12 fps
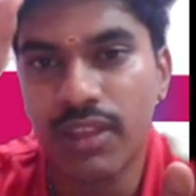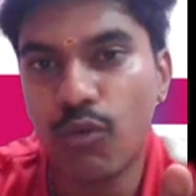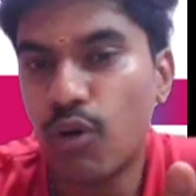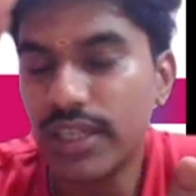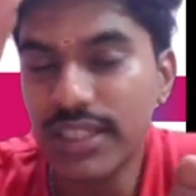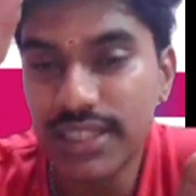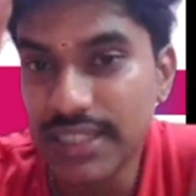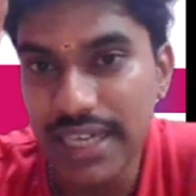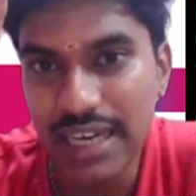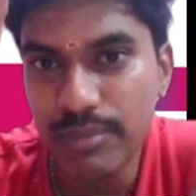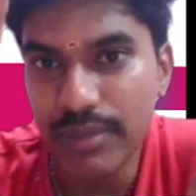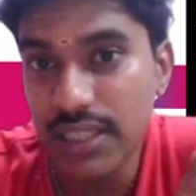What is the
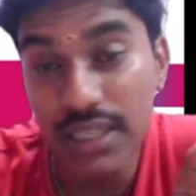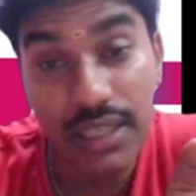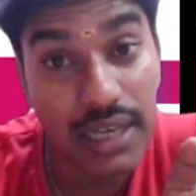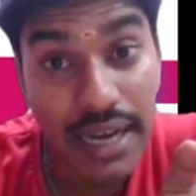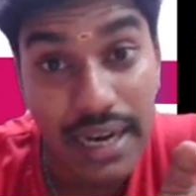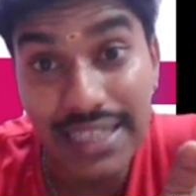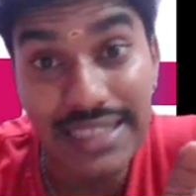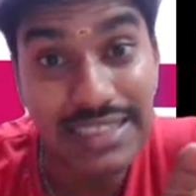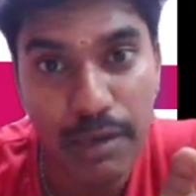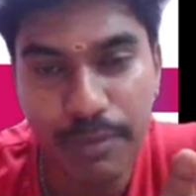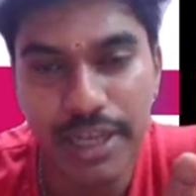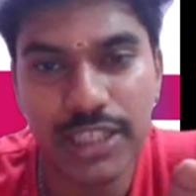second method? Resale
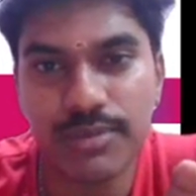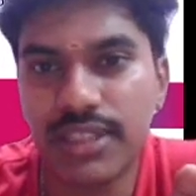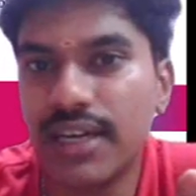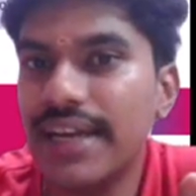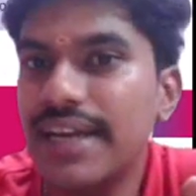price method.